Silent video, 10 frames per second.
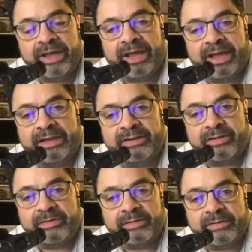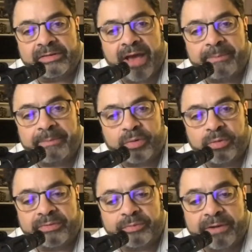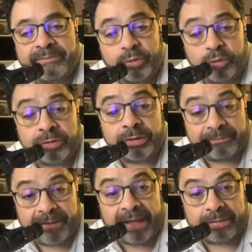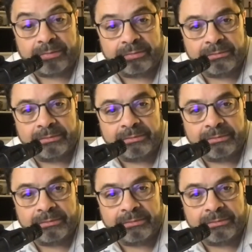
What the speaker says: and the topic was revolution and faith,